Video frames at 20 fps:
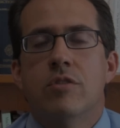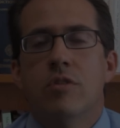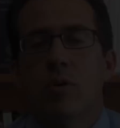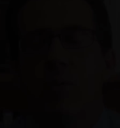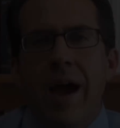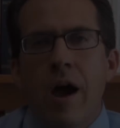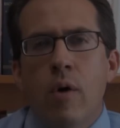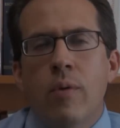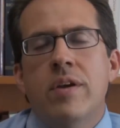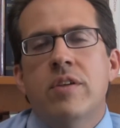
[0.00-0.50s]
So
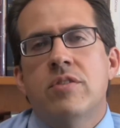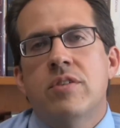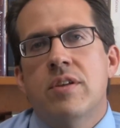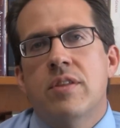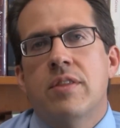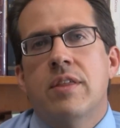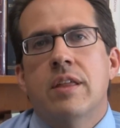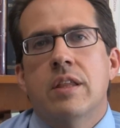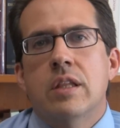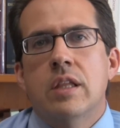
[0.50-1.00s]
how is
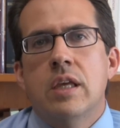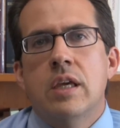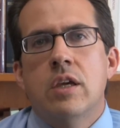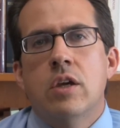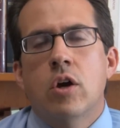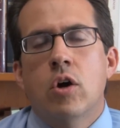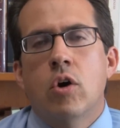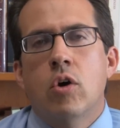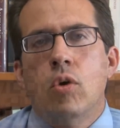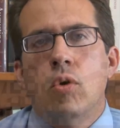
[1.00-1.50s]
it that
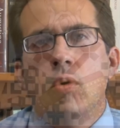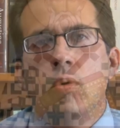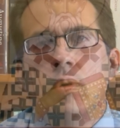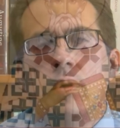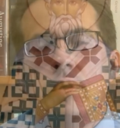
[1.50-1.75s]
Leo